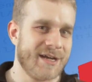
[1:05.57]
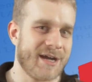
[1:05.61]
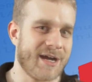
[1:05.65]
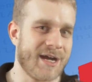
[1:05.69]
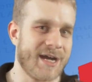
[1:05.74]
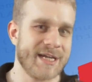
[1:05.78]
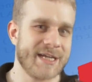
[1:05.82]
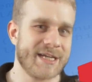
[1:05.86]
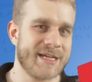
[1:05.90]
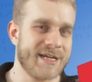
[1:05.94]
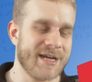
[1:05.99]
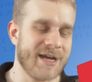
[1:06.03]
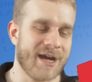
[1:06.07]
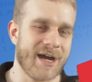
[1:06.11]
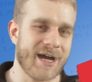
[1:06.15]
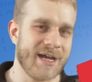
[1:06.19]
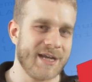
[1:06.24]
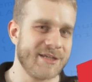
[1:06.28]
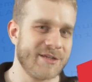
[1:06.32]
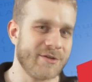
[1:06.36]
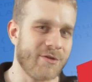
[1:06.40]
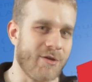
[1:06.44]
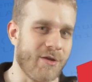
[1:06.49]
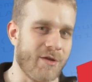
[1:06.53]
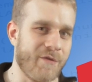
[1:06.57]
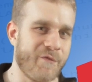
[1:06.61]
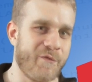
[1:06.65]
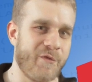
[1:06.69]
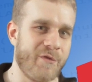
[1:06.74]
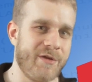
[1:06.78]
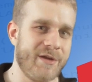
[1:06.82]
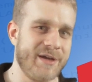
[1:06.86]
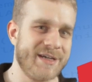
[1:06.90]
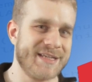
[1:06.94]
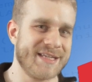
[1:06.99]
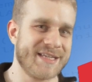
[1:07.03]
I can't
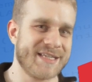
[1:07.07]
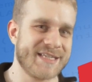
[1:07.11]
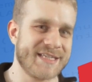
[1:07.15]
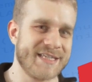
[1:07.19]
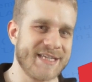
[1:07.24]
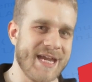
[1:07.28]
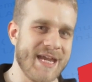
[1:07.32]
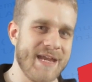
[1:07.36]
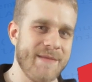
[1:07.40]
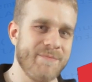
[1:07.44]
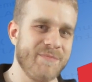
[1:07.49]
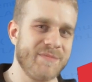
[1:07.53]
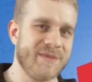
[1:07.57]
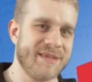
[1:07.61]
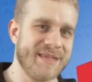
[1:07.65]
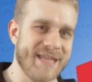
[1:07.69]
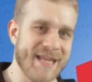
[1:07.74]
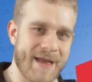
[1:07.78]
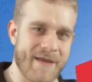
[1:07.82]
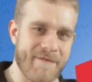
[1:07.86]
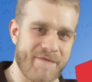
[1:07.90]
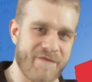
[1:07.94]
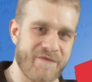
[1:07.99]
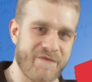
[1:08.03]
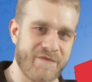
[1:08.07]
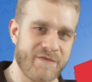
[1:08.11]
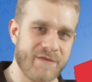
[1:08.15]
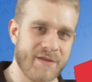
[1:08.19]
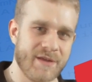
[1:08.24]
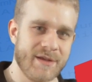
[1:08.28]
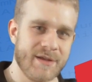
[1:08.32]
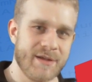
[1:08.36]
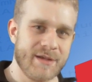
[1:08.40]
offer the same depth